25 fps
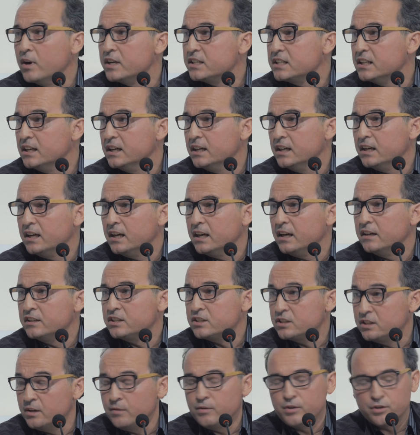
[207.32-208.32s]
was a
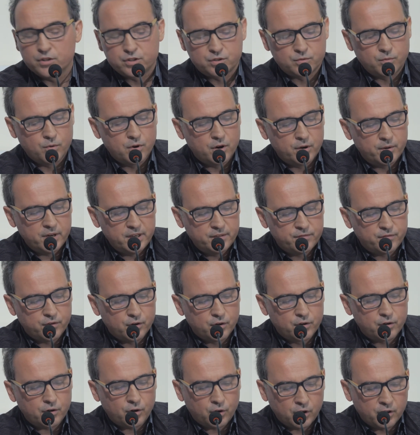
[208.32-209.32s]
serious worry
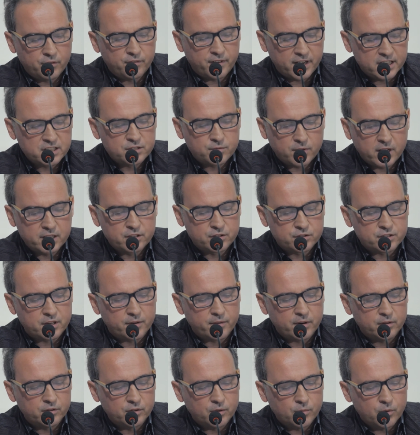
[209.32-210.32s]
for all of us writers
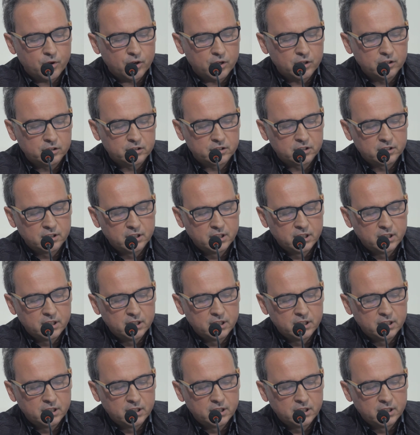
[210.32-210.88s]
around the world.